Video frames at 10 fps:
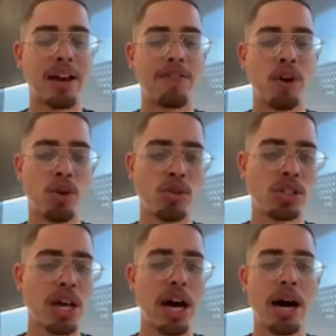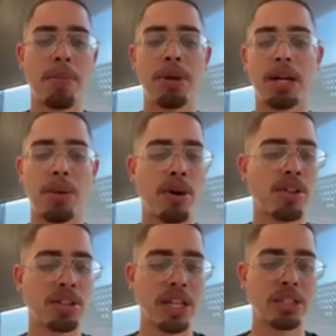like Photoshop and a couple
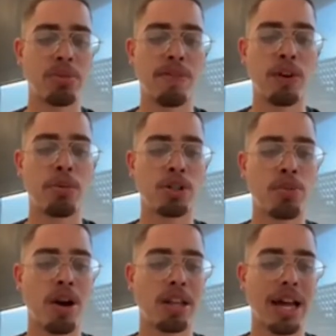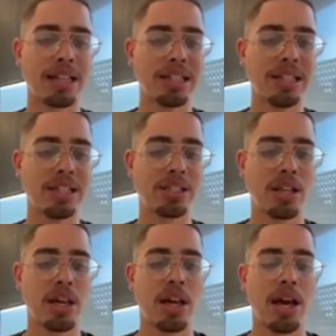other things, but for the most part, like these,
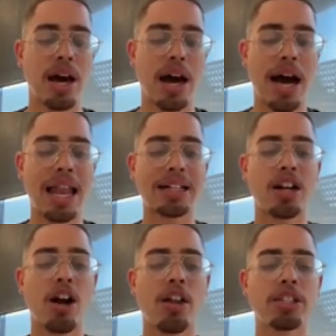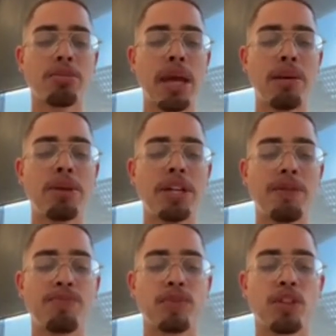I like to call this,
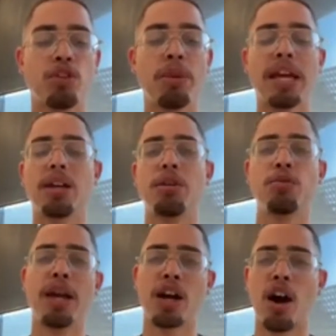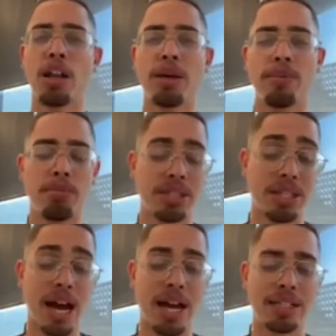maybe you may call it,
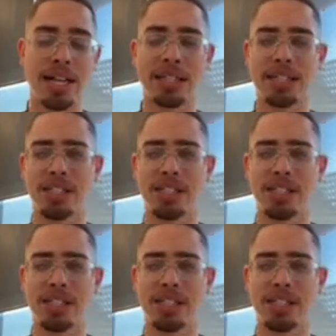besides like the